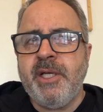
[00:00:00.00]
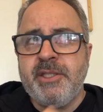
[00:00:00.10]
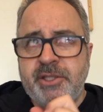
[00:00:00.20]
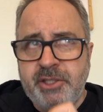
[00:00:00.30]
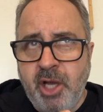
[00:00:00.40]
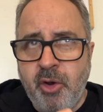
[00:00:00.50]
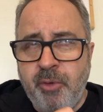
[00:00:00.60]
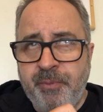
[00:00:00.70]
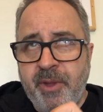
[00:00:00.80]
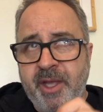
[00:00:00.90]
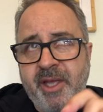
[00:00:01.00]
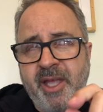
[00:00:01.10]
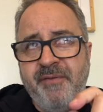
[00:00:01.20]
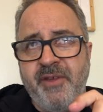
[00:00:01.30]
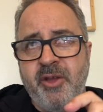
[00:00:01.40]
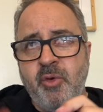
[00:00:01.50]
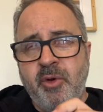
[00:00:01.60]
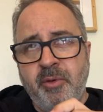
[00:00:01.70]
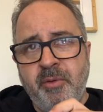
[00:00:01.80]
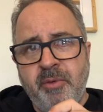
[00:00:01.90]
So, if
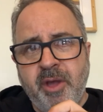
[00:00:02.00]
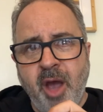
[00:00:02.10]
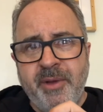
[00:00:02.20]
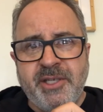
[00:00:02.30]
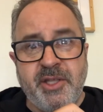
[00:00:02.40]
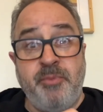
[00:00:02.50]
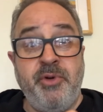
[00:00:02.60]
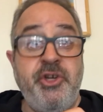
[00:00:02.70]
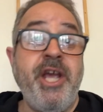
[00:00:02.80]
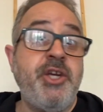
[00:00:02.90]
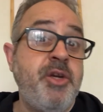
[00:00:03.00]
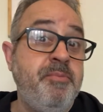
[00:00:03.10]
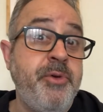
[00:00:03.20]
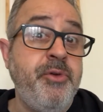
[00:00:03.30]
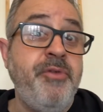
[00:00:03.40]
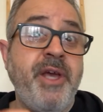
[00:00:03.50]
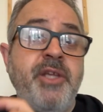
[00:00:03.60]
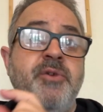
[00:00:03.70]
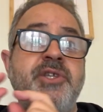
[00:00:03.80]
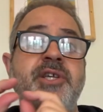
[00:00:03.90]
you go into the projection booth and
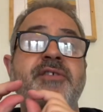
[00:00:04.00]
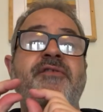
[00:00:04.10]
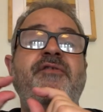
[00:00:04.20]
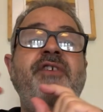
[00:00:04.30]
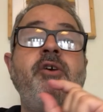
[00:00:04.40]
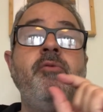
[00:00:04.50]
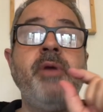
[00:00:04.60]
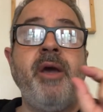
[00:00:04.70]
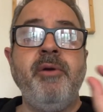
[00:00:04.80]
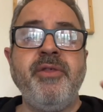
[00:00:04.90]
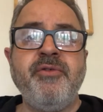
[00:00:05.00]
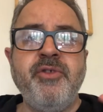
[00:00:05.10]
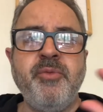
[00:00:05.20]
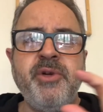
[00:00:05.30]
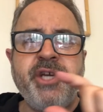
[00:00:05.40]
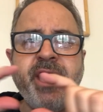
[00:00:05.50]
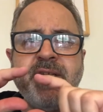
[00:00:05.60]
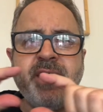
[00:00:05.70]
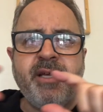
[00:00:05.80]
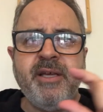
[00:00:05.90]
you see the film going through the
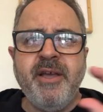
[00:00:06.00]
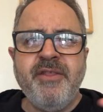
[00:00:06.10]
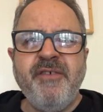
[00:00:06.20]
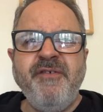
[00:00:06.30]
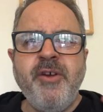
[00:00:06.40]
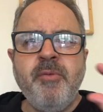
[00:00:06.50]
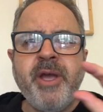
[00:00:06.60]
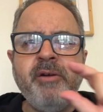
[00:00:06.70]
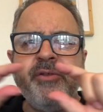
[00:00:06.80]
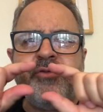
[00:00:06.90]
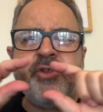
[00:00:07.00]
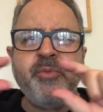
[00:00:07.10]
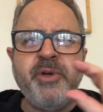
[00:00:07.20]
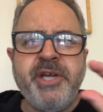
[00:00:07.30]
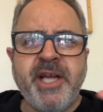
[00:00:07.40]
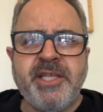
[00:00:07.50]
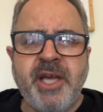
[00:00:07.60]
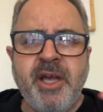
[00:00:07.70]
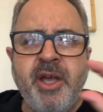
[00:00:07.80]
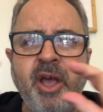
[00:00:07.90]
projector, the film going through the
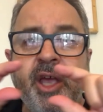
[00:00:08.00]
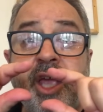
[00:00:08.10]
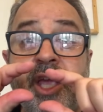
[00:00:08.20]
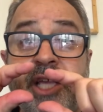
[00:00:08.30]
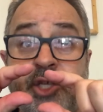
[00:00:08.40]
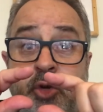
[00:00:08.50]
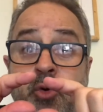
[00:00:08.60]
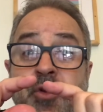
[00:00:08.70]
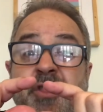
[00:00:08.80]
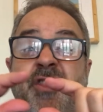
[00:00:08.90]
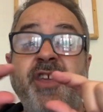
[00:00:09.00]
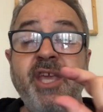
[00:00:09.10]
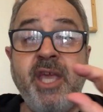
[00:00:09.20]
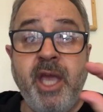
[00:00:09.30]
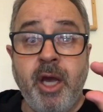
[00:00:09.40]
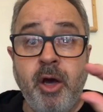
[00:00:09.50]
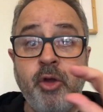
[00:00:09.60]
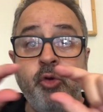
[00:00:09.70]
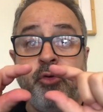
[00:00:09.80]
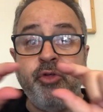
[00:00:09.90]
projector is your thinking, are
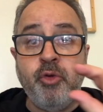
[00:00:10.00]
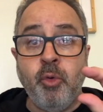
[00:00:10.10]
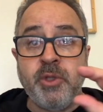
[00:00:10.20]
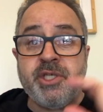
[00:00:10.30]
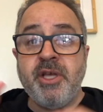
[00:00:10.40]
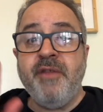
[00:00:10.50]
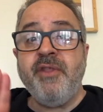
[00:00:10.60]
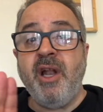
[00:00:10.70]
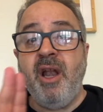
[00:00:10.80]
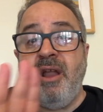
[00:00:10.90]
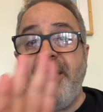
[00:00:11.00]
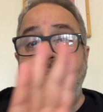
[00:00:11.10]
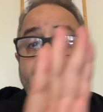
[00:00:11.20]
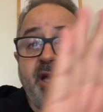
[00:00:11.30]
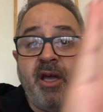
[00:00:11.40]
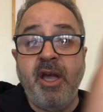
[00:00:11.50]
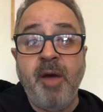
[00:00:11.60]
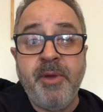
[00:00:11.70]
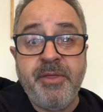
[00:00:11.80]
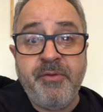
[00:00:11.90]
your thoughts. The light
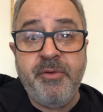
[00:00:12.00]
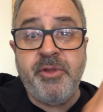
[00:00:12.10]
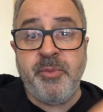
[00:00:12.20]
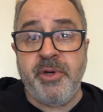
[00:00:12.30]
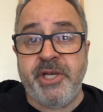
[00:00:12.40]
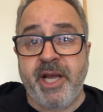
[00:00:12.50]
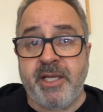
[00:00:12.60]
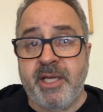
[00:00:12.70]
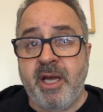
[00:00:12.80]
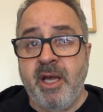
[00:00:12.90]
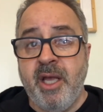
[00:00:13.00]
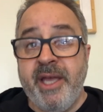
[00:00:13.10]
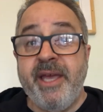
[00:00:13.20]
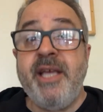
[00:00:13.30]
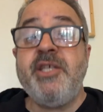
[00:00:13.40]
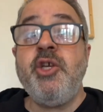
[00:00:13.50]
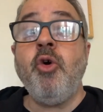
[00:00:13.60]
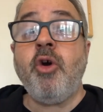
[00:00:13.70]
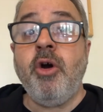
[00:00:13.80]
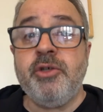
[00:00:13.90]
coming through the projector is your
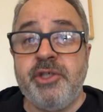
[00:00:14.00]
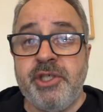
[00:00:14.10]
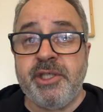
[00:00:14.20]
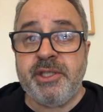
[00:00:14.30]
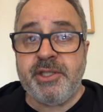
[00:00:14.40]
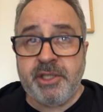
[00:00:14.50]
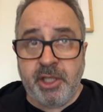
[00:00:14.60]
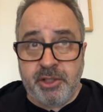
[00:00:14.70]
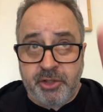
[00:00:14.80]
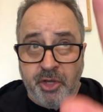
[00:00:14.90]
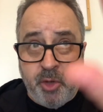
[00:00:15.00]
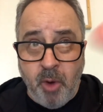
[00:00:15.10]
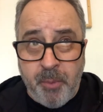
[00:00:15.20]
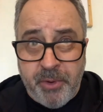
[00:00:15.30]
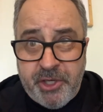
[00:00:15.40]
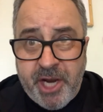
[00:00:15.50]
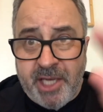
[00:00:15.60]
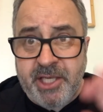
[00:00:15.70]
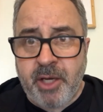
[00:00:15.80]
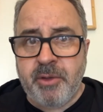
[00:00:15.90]
consciousness. So you are
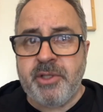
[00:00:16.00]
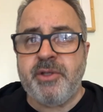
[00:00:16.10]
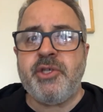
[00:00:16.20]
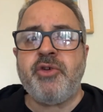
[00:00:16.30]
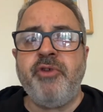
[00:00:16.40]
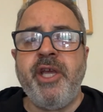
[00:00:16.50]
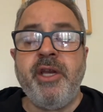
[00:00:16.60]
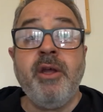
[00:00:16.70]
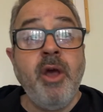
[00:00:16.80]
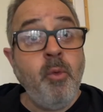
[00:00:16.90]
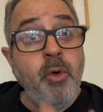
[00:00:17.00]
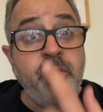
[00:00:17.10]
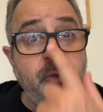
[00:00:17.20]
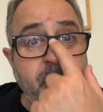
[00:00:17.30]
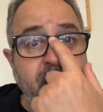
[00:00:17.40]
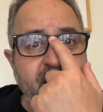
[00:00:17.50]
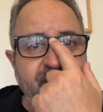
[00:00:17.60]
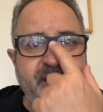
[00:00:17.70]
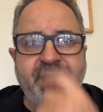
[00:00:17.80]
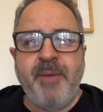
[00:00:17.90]
projecting onto the screen what you believe
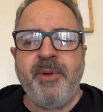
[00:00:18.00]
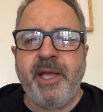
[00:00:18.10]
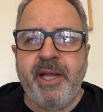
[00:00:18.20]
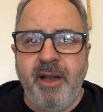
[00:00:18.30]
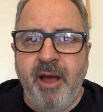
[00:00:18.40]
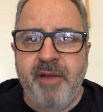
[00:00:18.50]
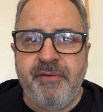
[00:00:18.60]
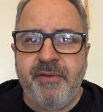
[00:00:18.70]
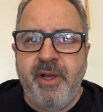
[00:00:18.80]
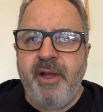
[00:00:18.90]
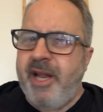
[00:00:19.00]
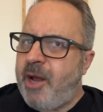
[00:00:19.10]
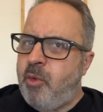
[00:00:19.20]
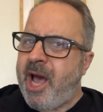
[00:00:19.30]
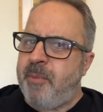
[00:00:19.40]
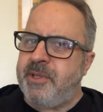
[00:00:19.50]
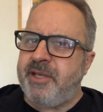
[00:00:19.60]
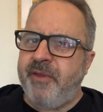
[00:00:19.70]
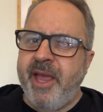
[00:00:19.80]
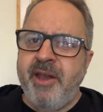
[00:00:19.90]
is happening in life and what happens at
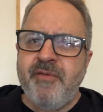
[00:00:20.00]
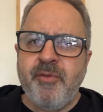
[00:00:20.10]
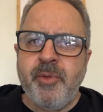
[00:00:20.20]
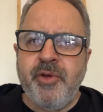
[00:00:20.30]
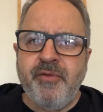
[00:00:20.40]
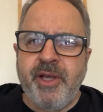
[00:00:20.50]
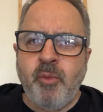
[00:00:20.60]
the end of a movie.